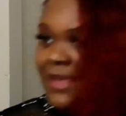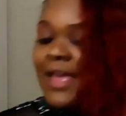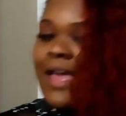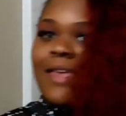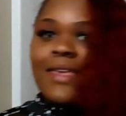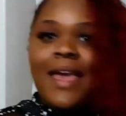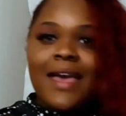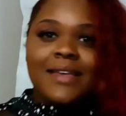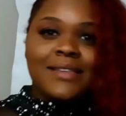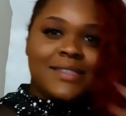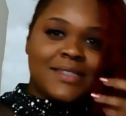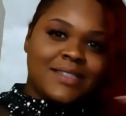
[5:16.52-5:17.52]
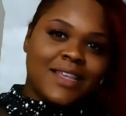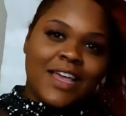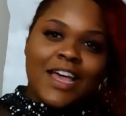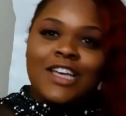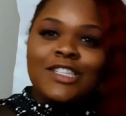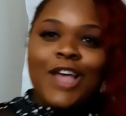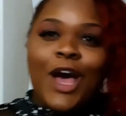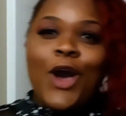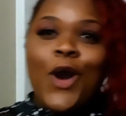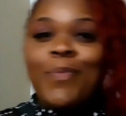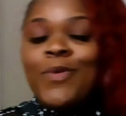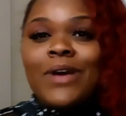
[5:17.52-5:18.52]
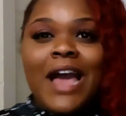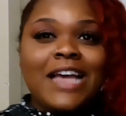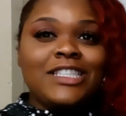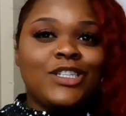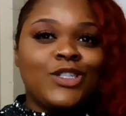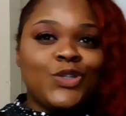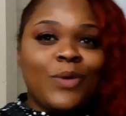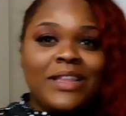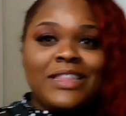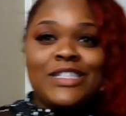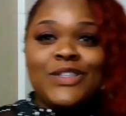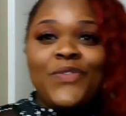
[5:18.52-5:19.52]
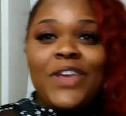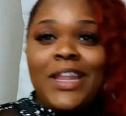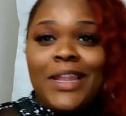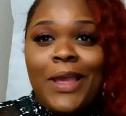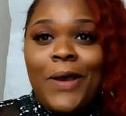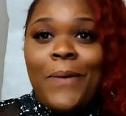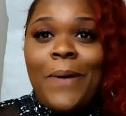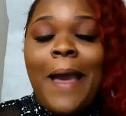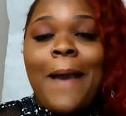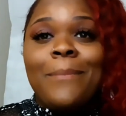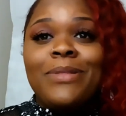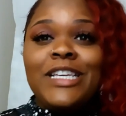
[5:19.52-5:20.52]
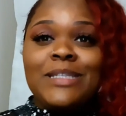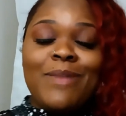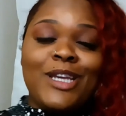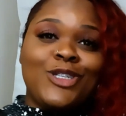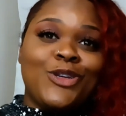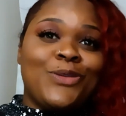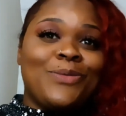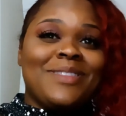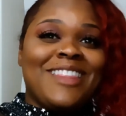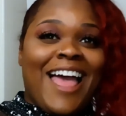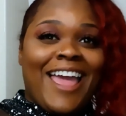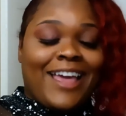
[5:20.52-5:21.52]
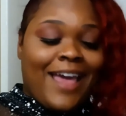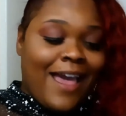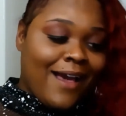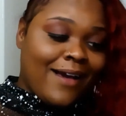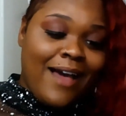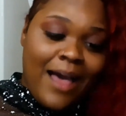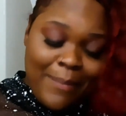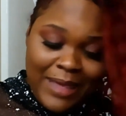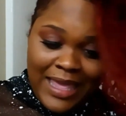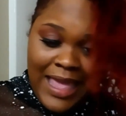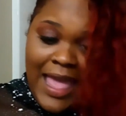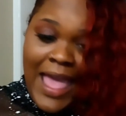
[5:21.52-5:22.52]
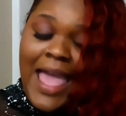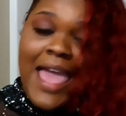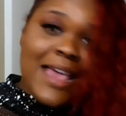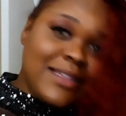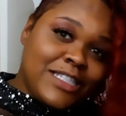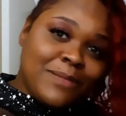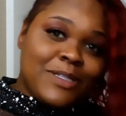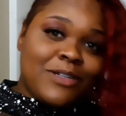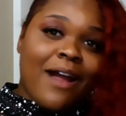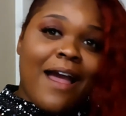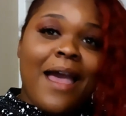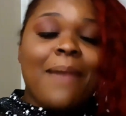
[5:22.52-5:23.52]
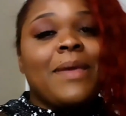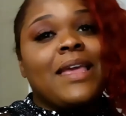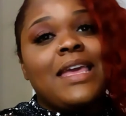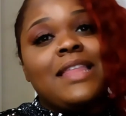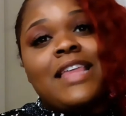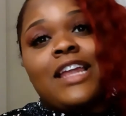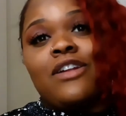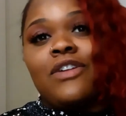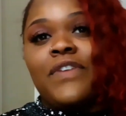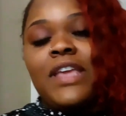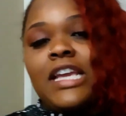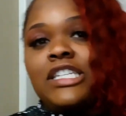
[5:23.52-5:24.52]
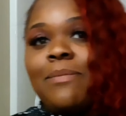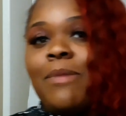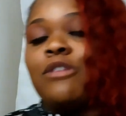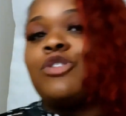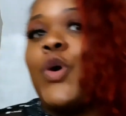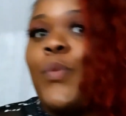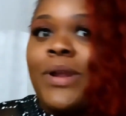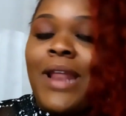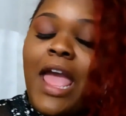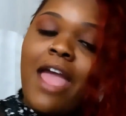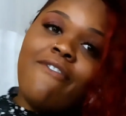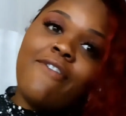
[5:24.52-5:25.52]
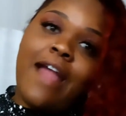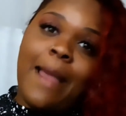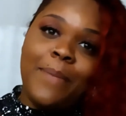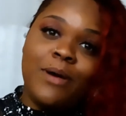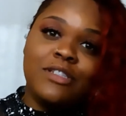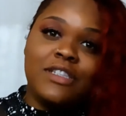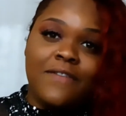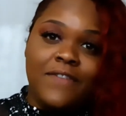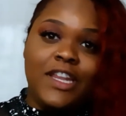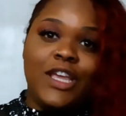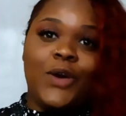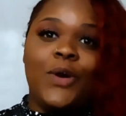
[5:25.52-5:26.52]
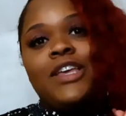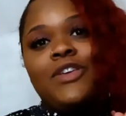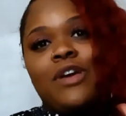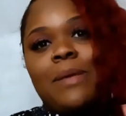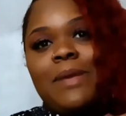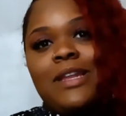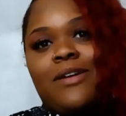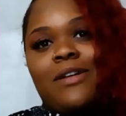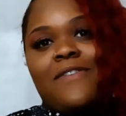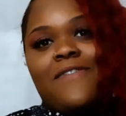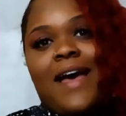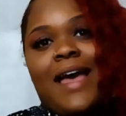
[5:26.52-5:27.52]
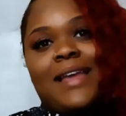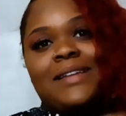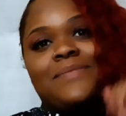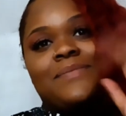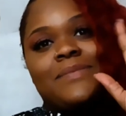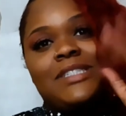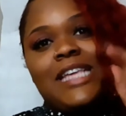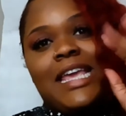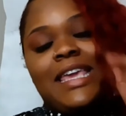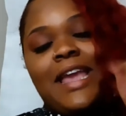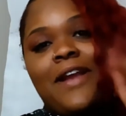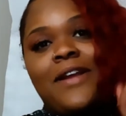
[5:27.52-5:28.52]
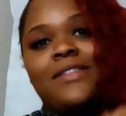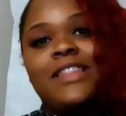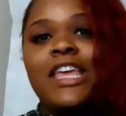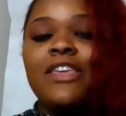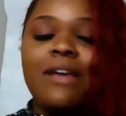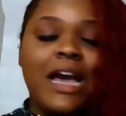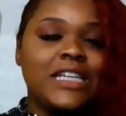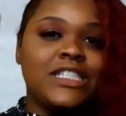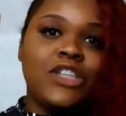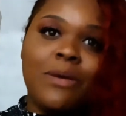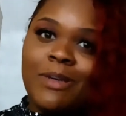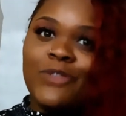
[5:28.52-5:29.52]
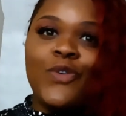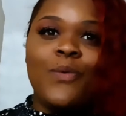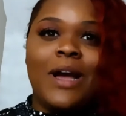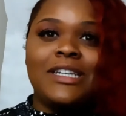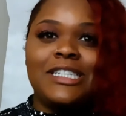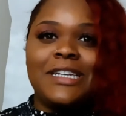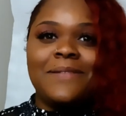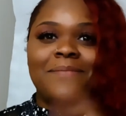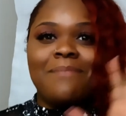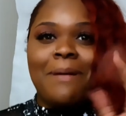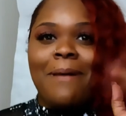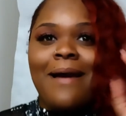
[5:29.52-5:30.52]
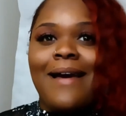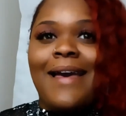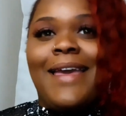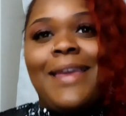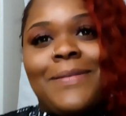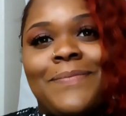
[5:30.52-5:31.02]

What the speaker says: And yes, so I hope you guys enjoyed this video. Please make sure you like, comment, and subscribe, and hit that notification bell so whenever I post a video, you can be notified. Take care. Thank you guys so much for watching. Bye-bye.